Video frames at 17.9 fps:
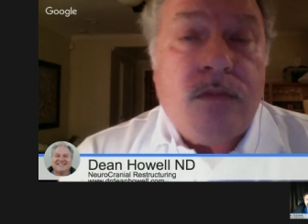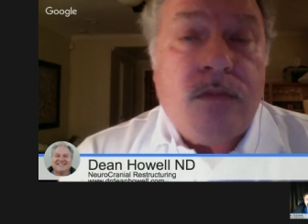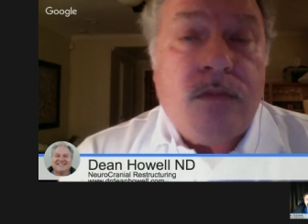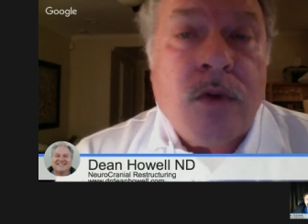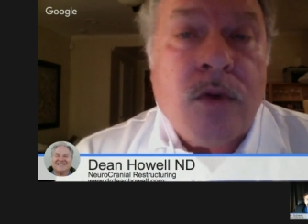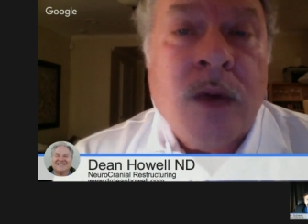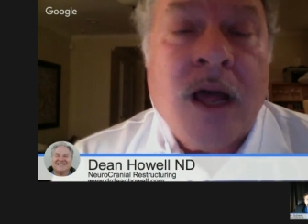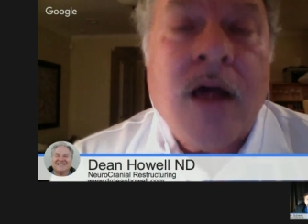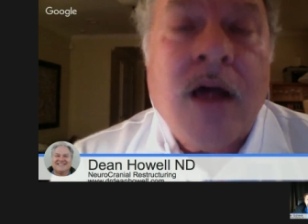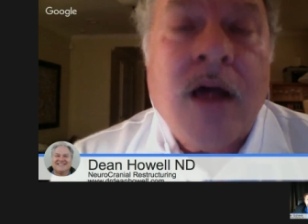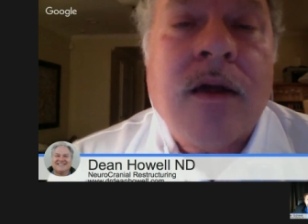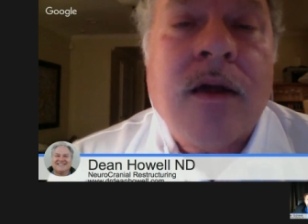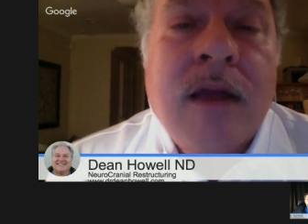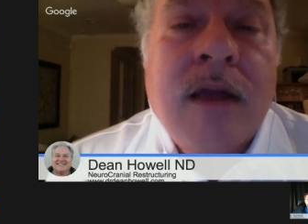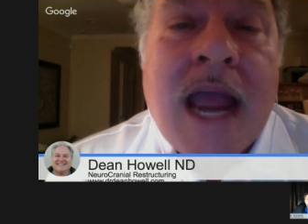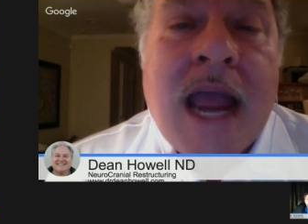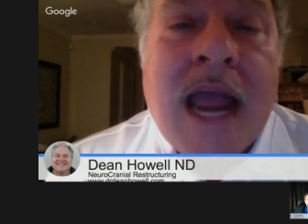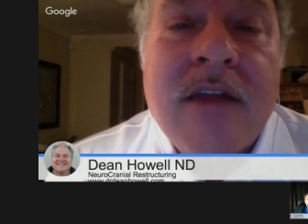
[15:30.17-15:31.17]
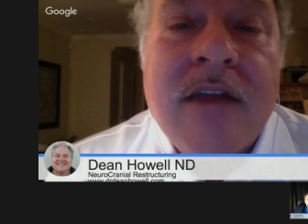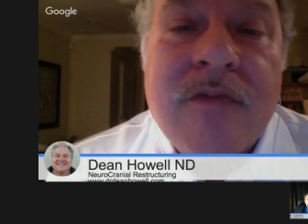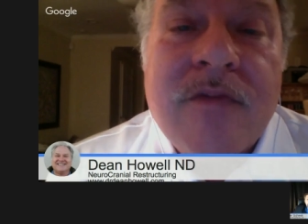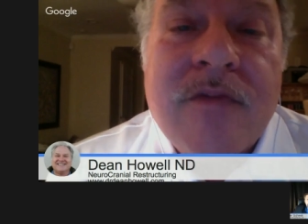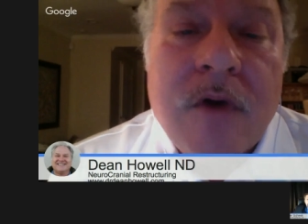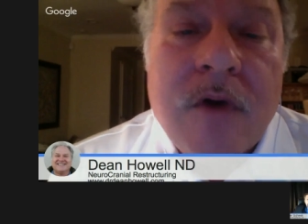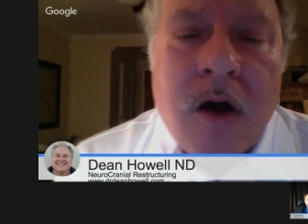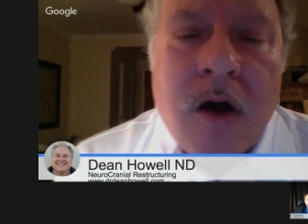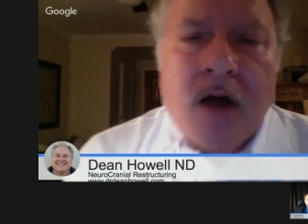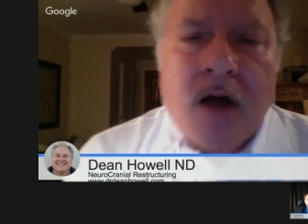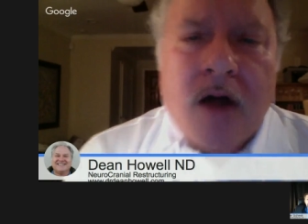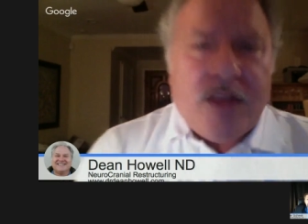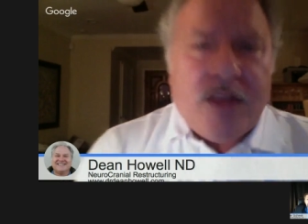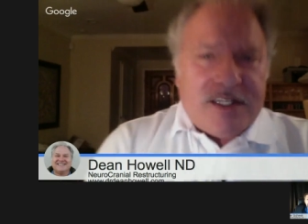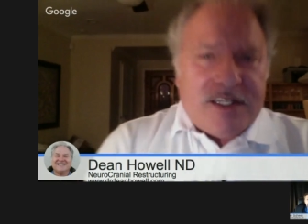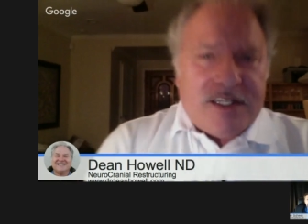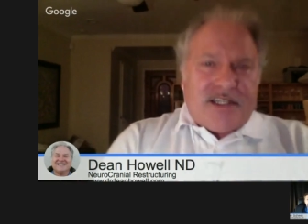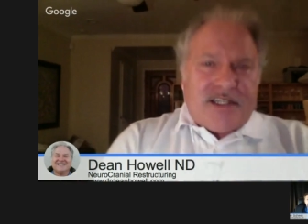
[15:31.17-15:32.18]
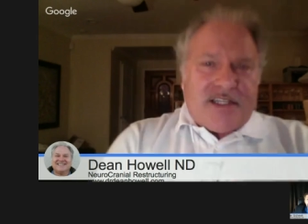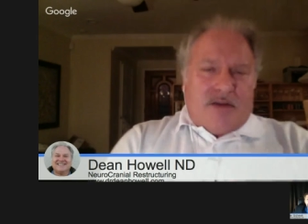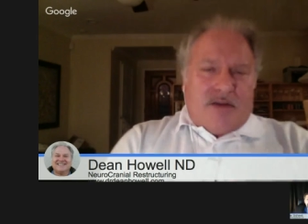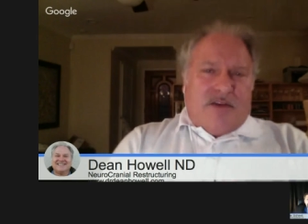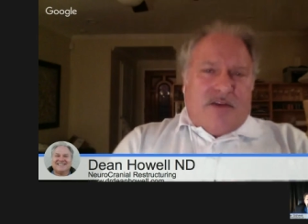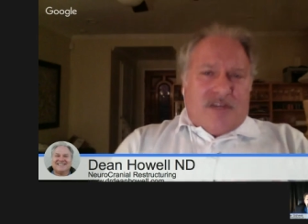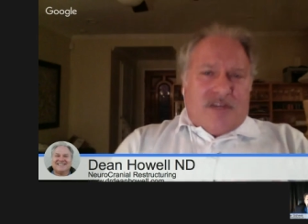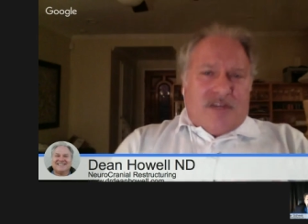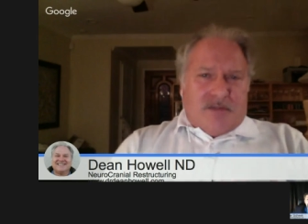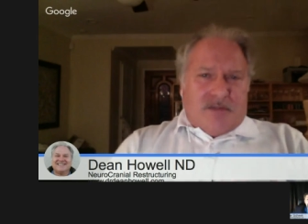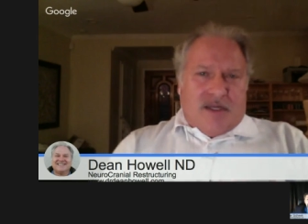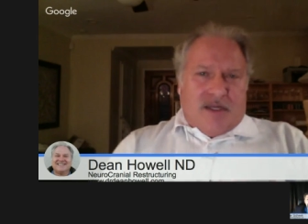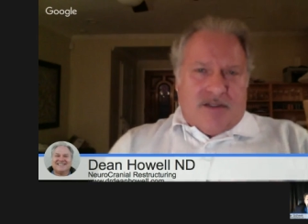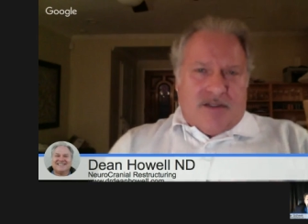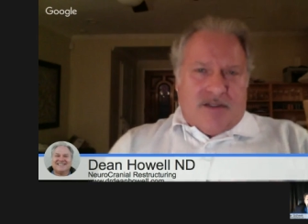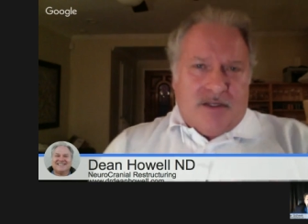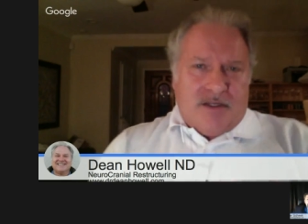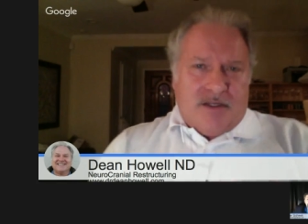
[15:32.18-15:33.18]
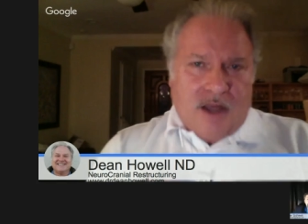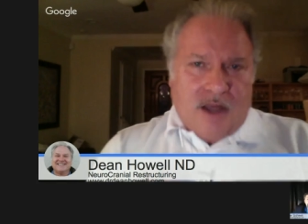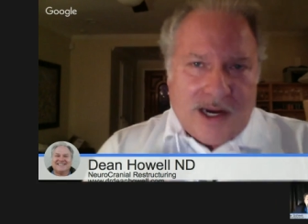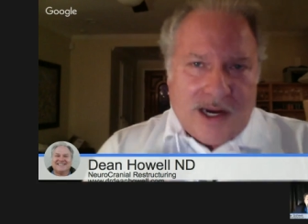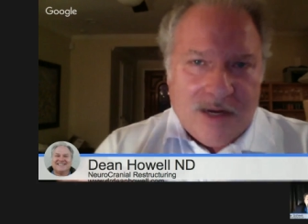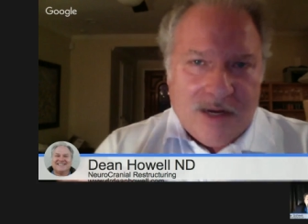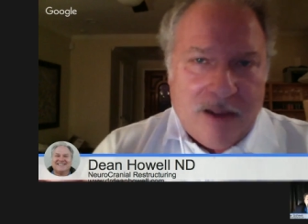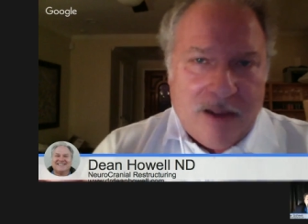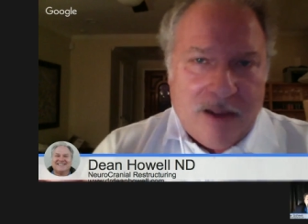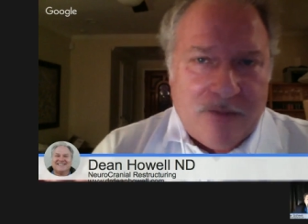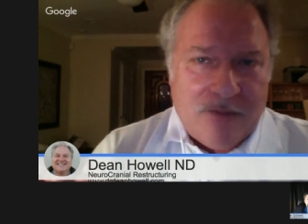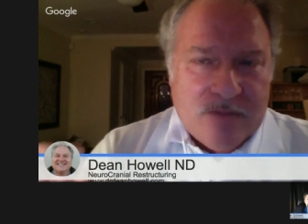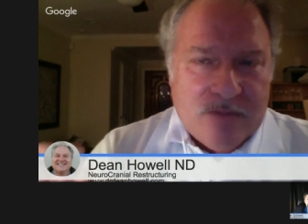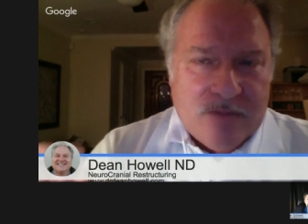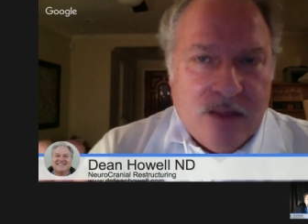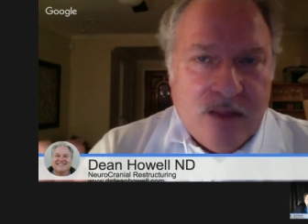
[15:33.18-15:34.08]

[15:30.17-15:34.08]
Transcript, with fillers: Well, kind of all these things that we've just been talking about.